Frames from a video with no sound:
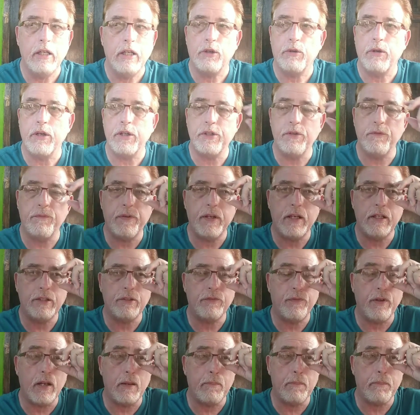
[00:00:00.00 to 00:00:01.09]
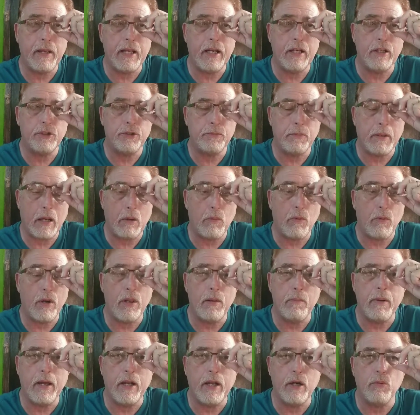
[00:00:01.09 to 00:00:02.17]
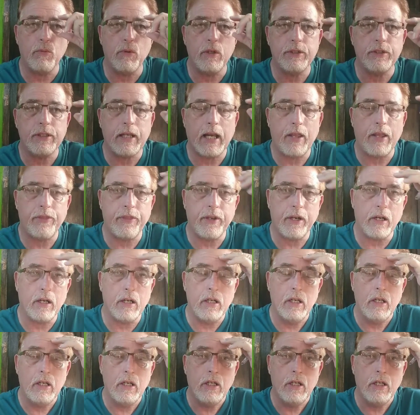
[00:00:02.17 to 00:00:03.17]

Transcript: Christian Filipina is about one of the better ones out there.